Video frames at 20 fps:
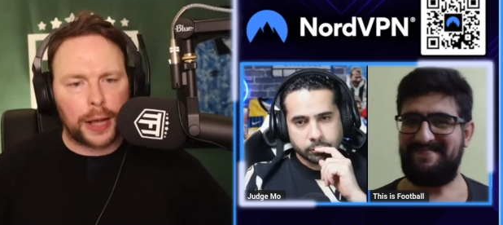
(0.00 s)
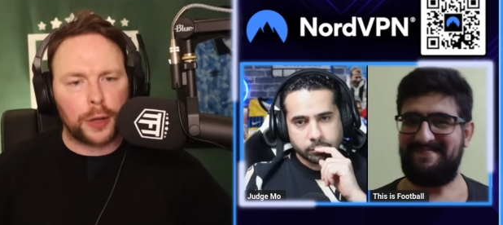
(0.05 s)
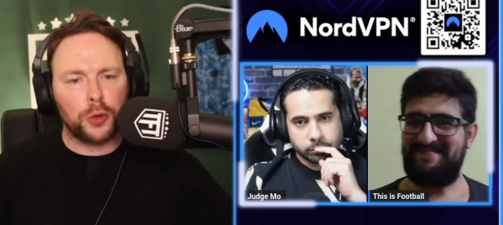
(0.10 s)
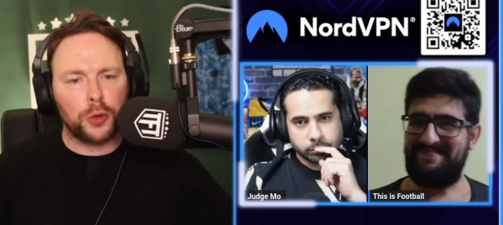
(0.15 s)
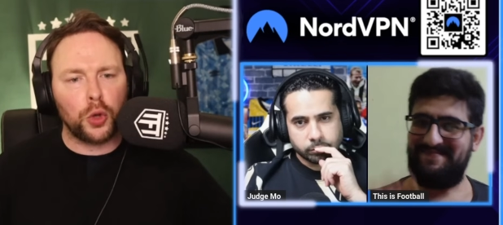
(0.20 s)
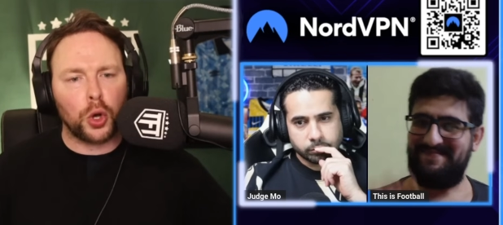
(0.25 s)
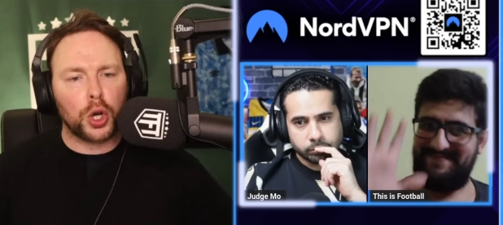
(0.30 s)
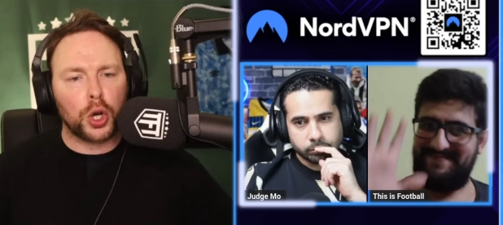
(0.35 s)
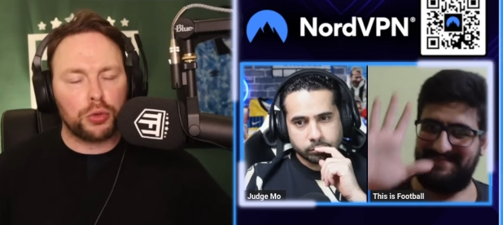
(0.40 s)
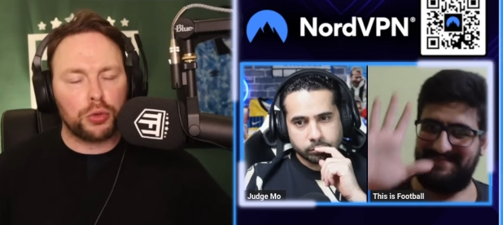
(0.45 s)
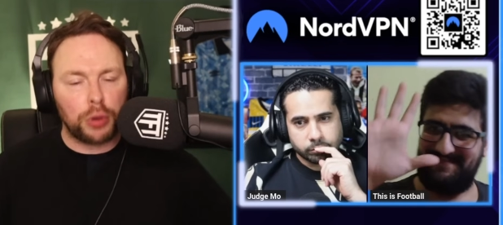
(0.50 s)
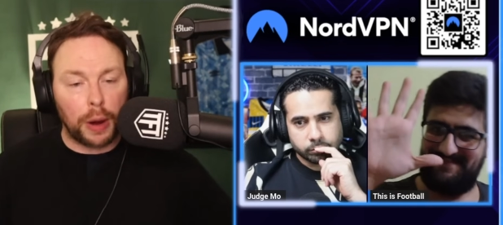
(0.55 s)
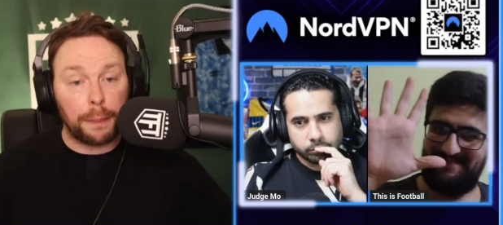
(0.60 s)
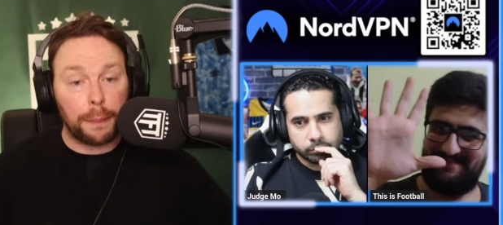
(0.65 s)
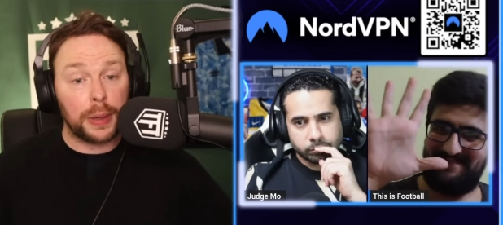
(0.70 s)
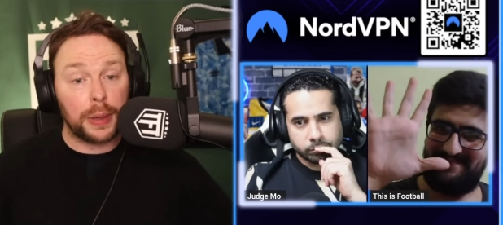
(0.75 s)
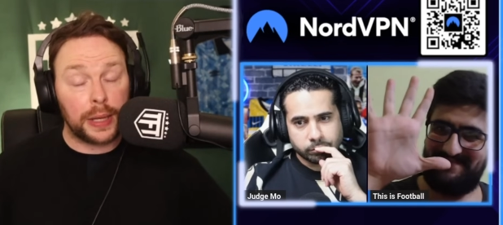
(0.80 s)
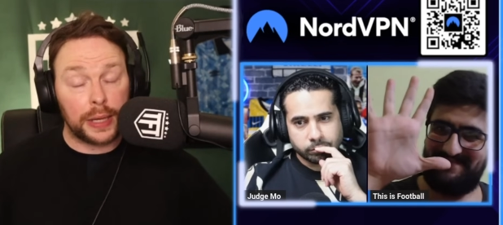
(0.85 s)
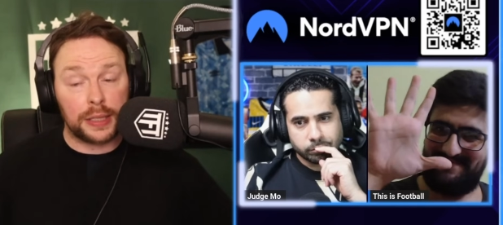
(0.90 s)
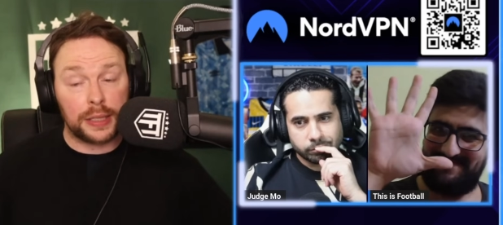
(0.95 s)
Speaker 1: not crumbling
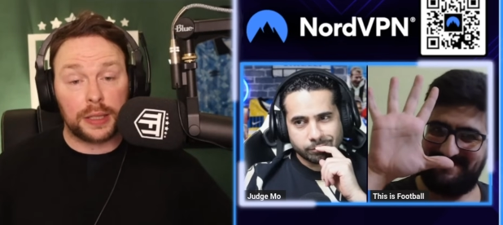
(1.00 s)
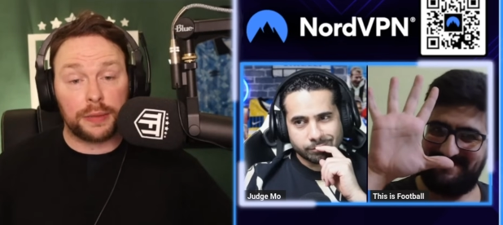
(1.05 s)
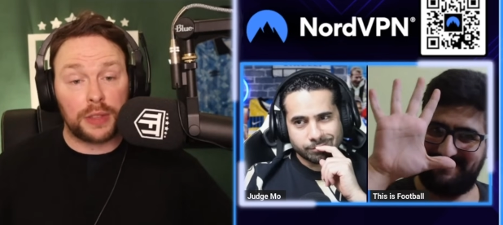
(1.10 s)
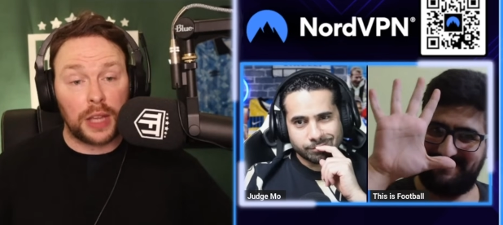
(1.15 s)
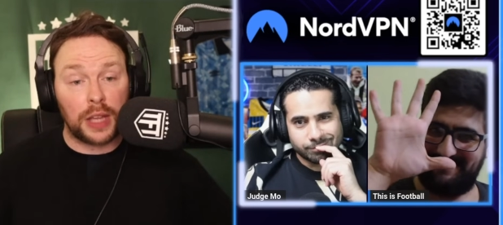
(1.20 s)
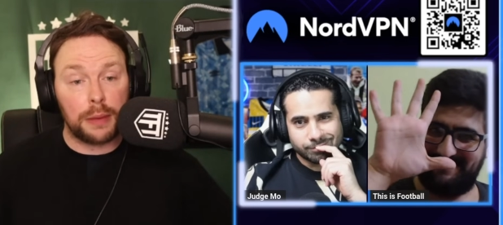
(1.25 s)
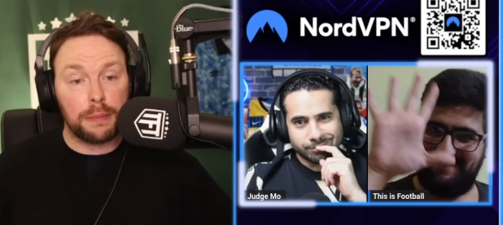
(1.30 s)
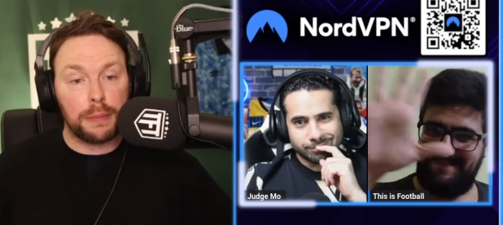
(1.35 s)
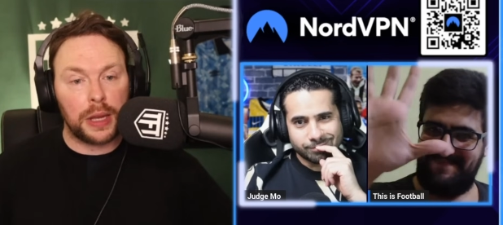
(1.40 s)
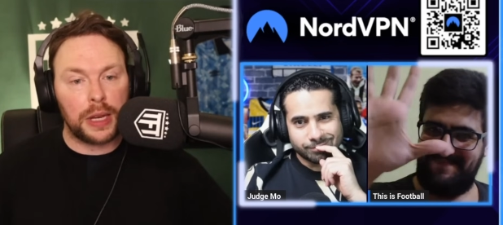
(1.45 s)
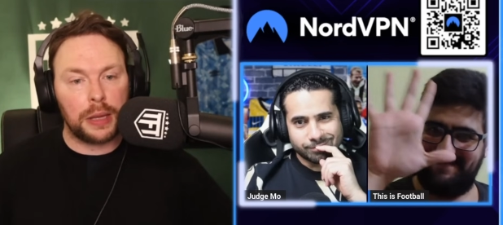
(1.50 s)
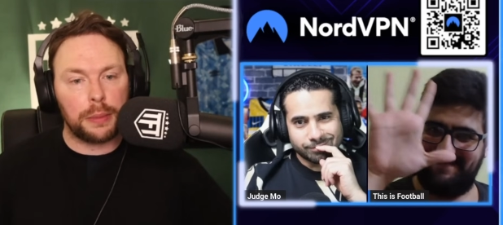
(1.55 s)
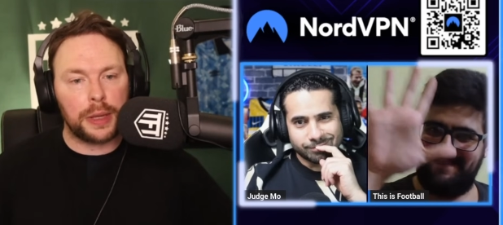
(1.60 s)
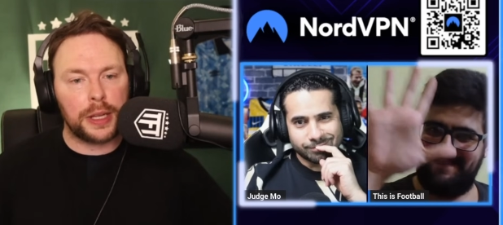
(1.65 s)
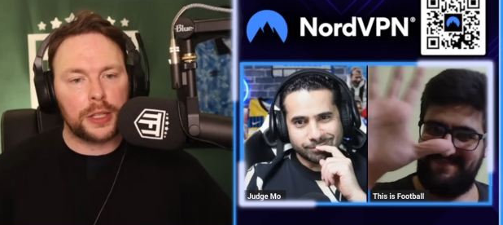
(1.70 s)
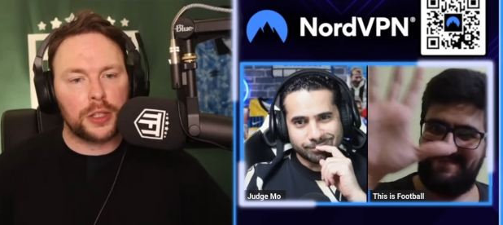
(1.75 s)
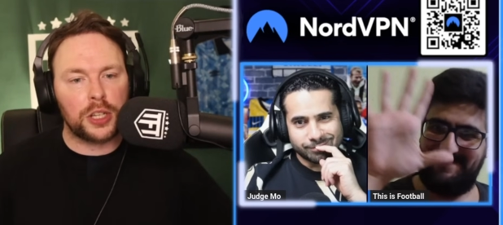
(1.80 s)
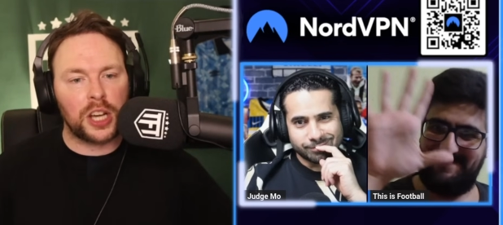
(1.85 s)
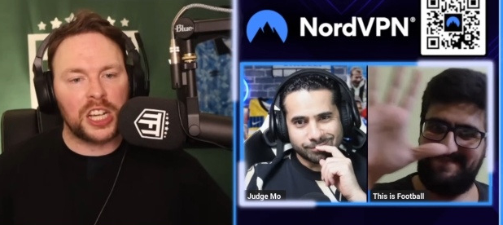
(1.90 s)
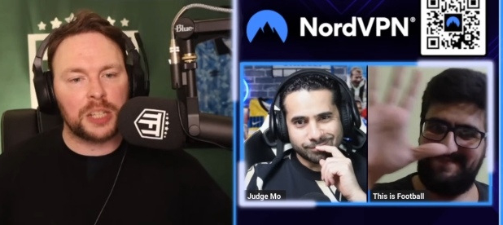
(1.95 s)
as they've done many, many
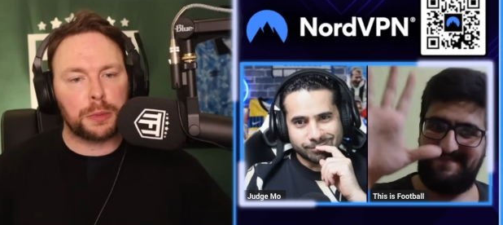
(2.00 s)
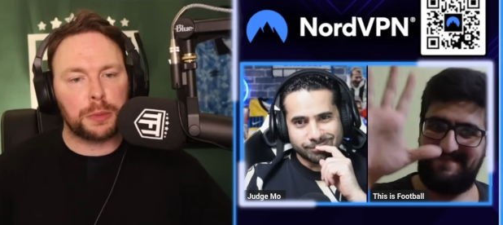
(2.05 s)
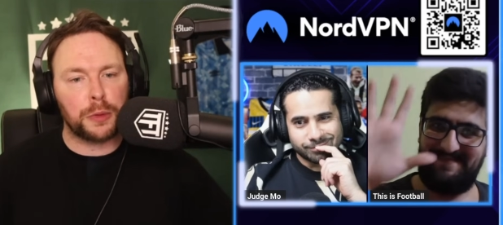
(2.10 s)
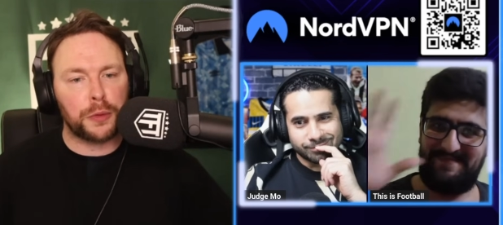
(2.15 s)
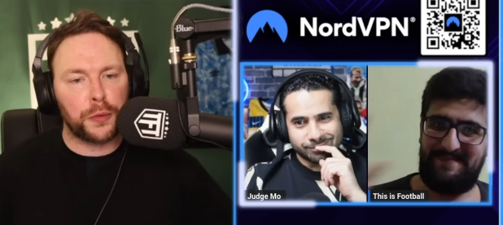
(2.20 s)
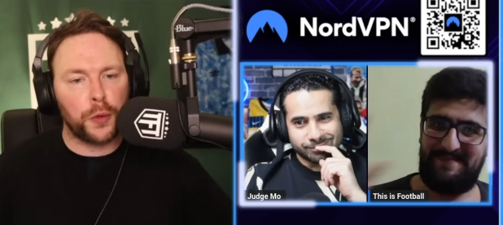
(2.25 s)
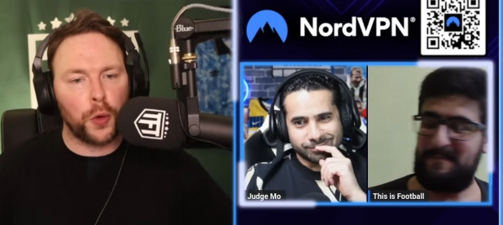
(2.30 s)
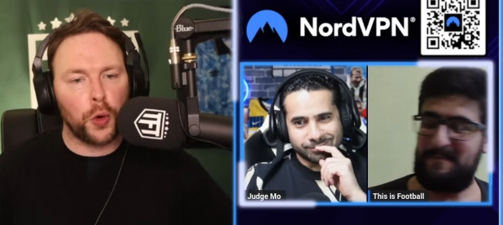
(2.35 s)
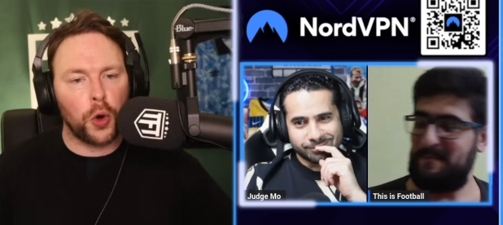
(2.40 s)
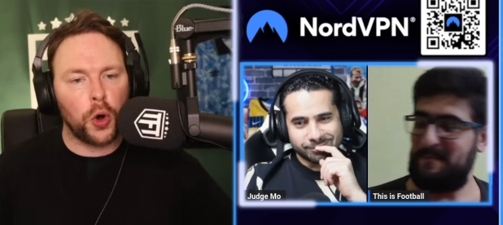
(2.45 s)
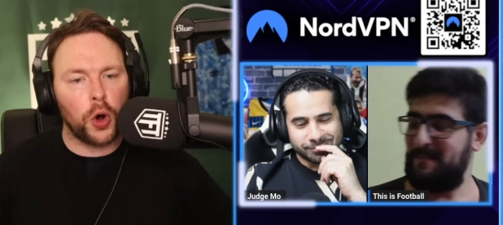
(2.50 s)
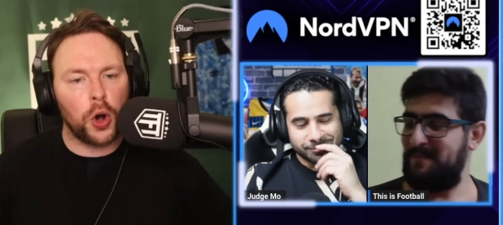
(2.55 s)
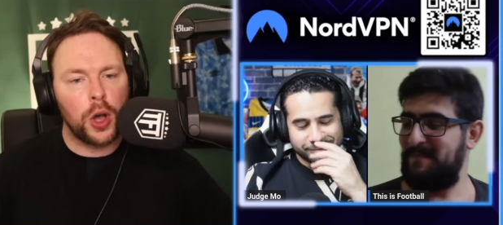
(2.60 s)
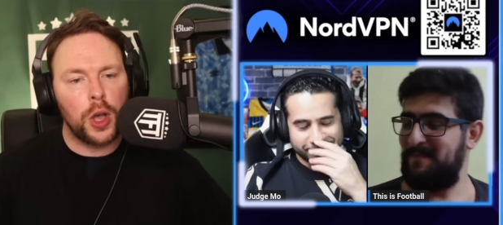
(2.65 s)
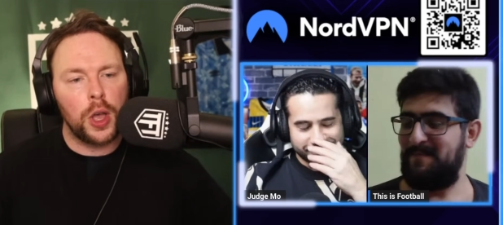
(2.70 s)
times before.